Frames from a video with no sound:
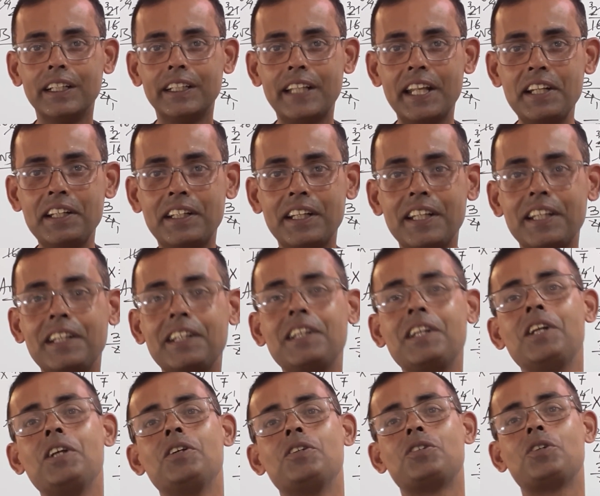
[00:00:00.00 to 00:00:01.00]
ting
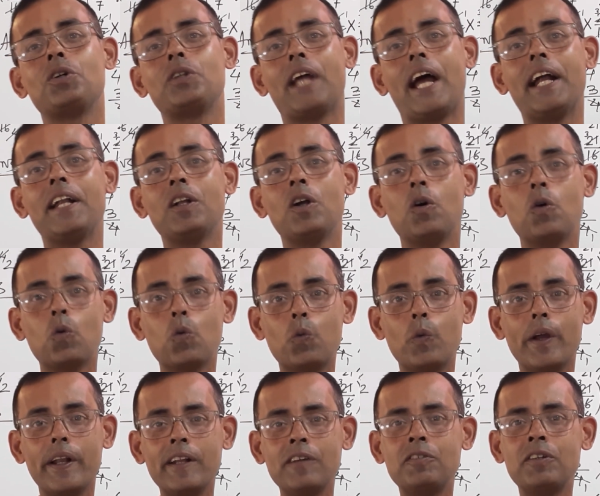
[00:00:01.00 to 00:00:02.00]
ting, so that
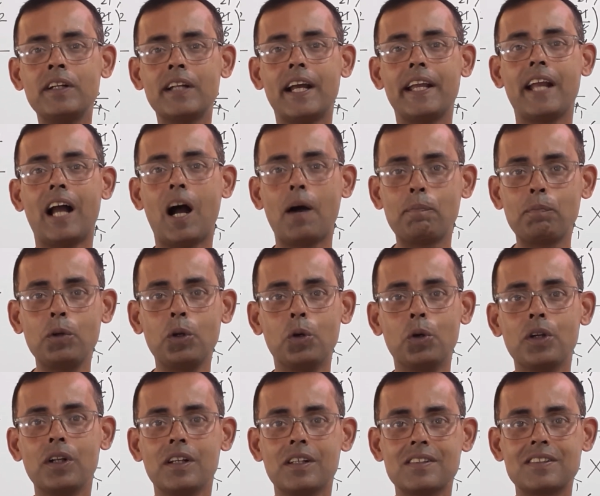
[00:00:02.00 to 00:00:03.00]
whenever I
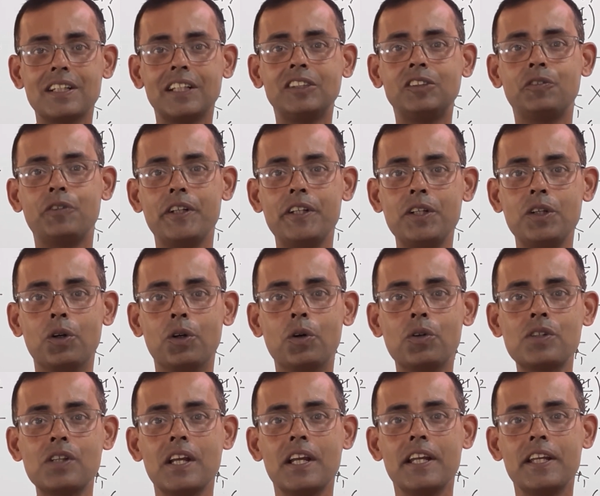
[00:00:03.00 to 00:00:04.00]
upload such
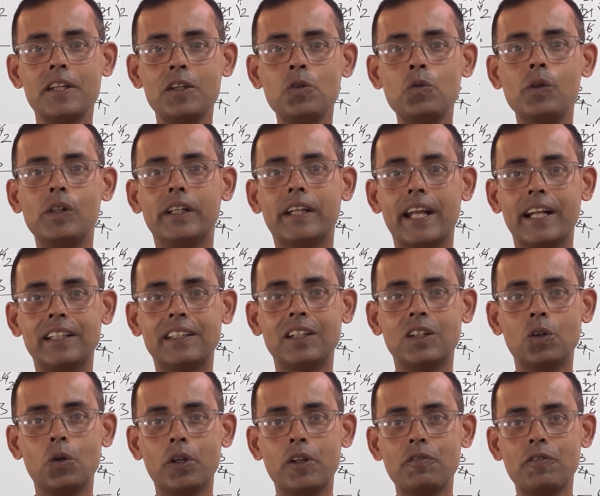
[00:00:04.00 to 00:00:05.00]
videos, you will get the
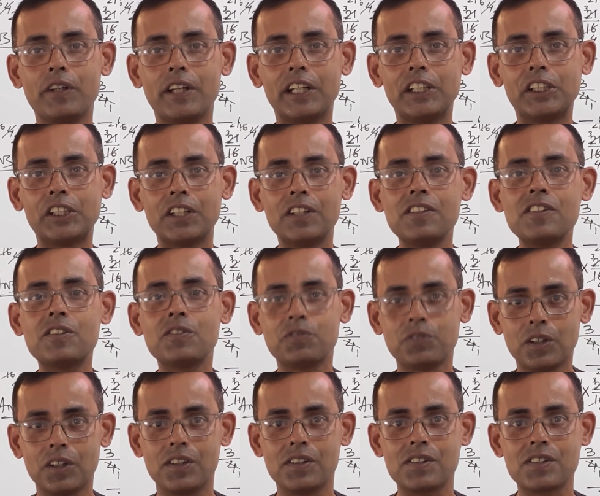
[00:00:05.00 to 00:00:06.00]
notifications
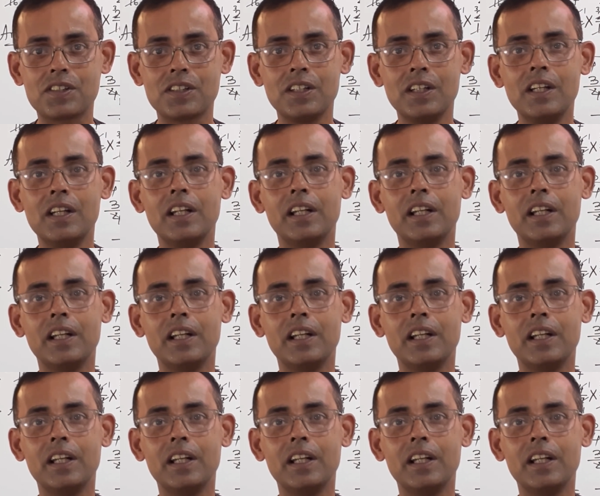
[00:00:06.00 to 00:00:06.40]
first.